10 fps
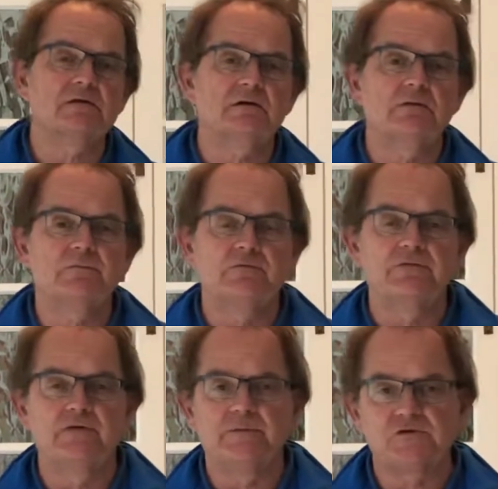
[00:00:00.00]
I
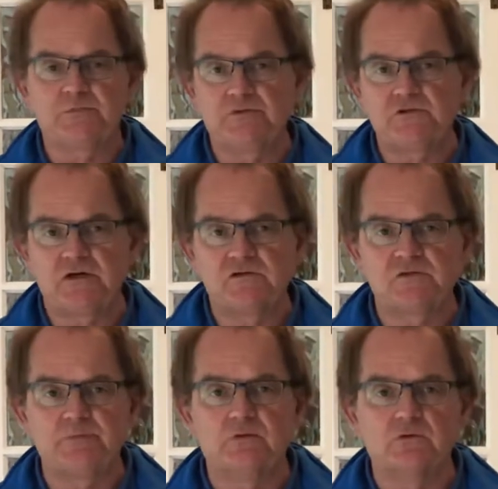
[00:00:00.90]
very much appreciate your
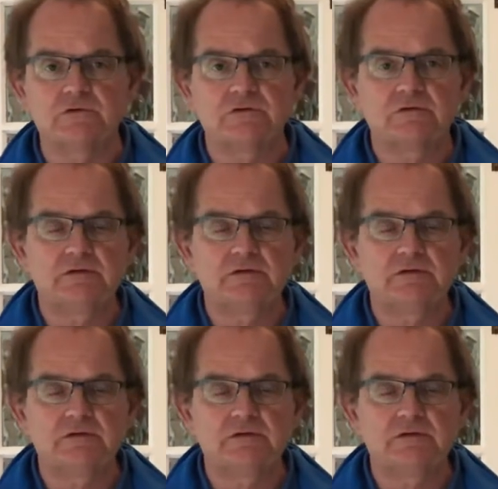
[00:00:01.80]
support.